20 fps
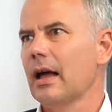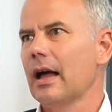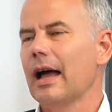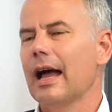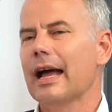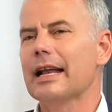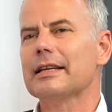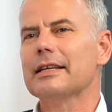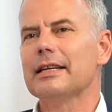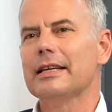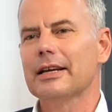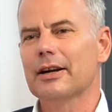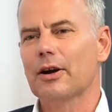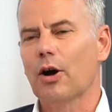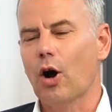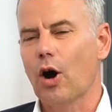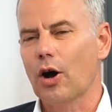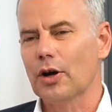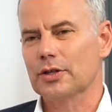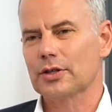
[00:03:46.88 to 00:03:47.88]
And here
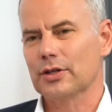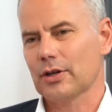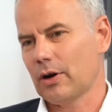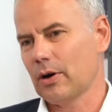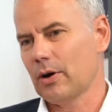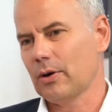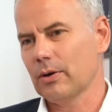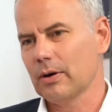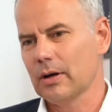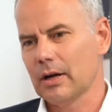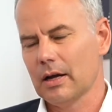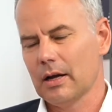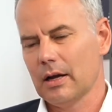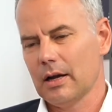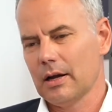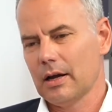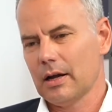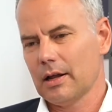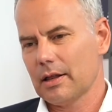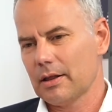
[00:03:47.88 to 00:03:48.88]
also,
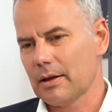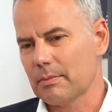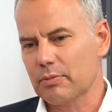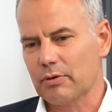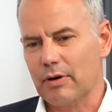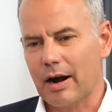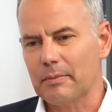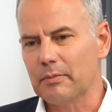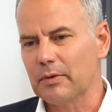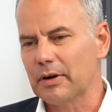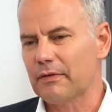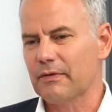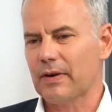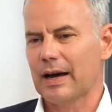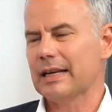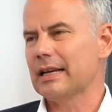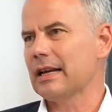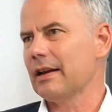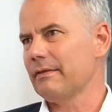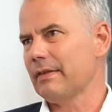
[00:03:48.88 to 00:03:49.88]
the primary
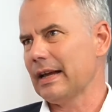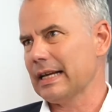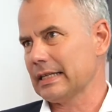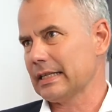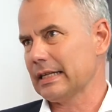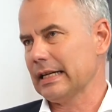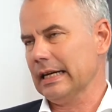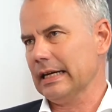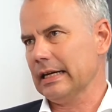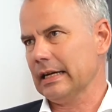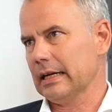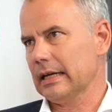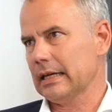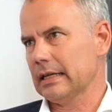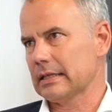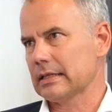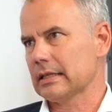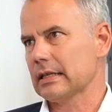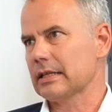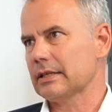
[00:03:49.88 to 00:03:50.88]
fund investing
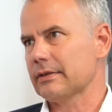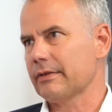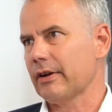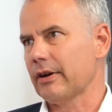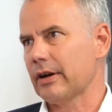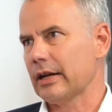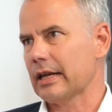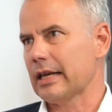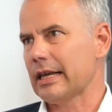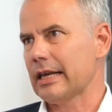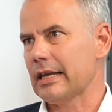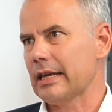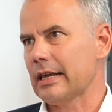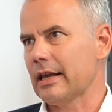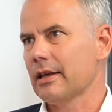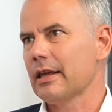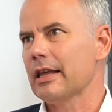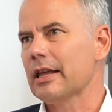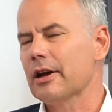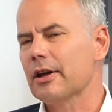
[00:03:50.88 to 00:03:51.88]
is, is very key.
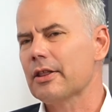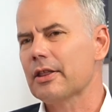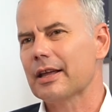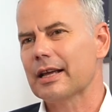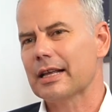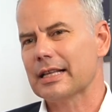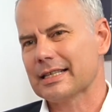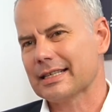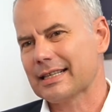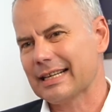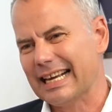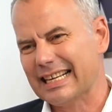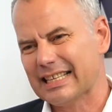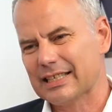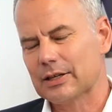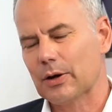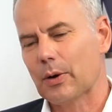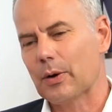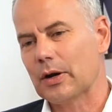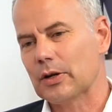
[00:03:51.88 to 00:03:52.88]
Here, it's less
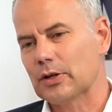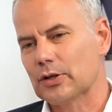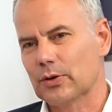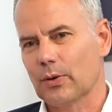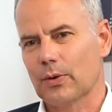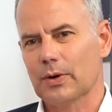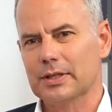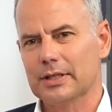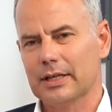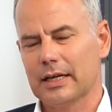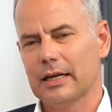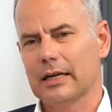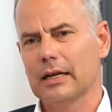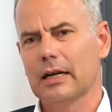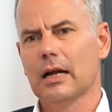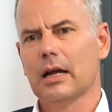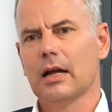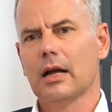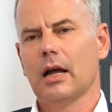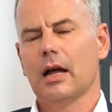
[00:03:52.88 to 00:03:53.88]
so in sourcing,
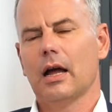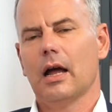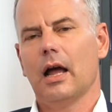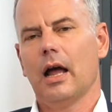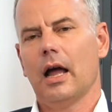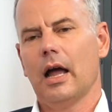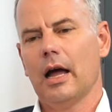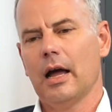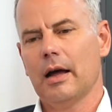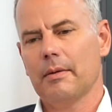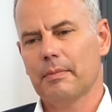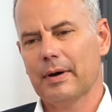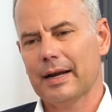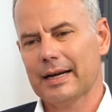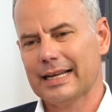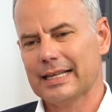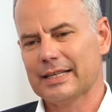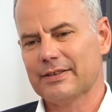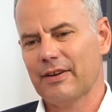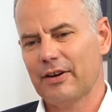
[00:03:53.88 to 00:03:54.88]
uh, but
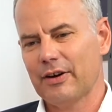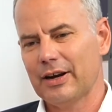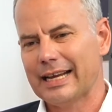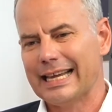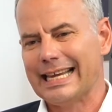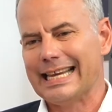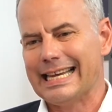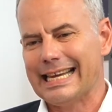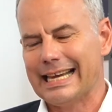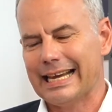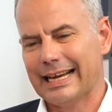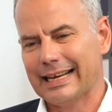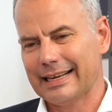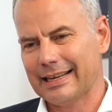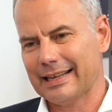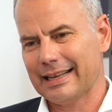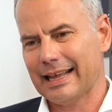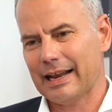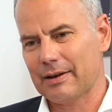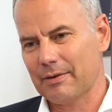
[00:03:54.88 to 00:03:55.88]
it's very key
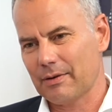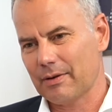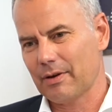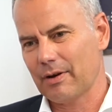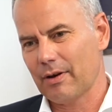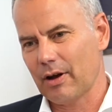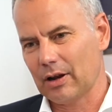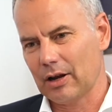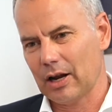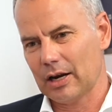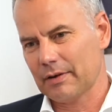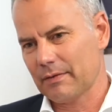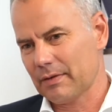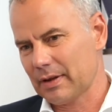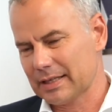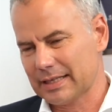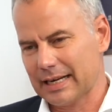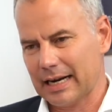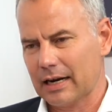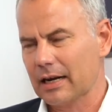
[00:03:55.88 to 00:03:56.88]
in that a lot of the
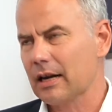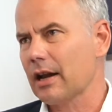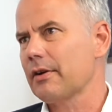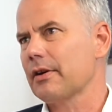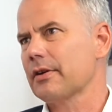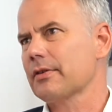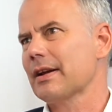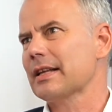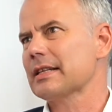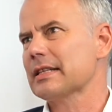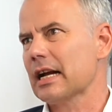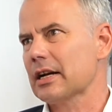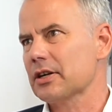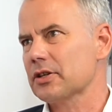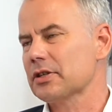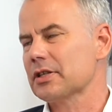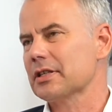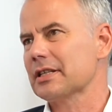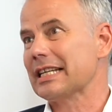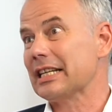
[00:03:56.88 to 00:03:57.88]
secondary
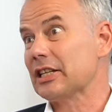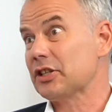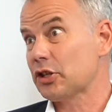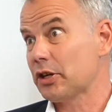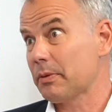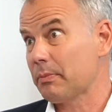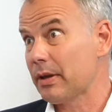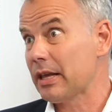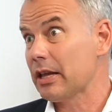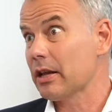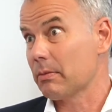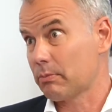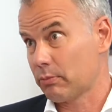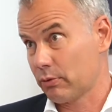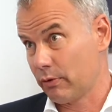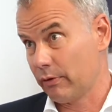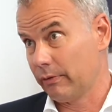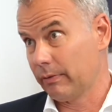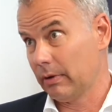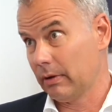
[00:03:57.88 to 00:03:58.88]
transactions need GP
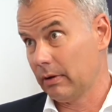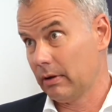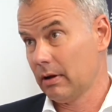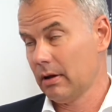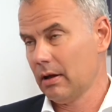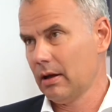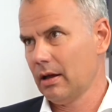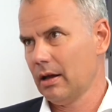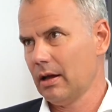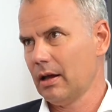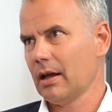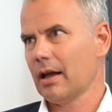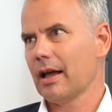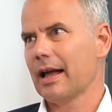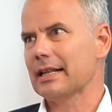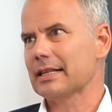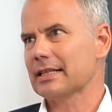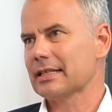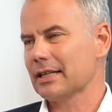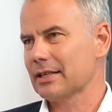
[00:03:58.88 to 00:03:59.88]
approval.
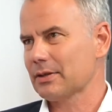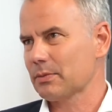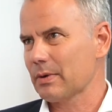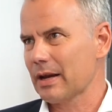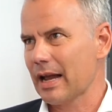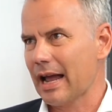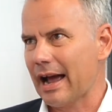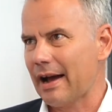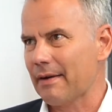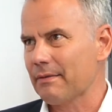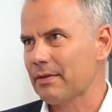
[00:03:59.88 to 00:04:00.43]
And since we have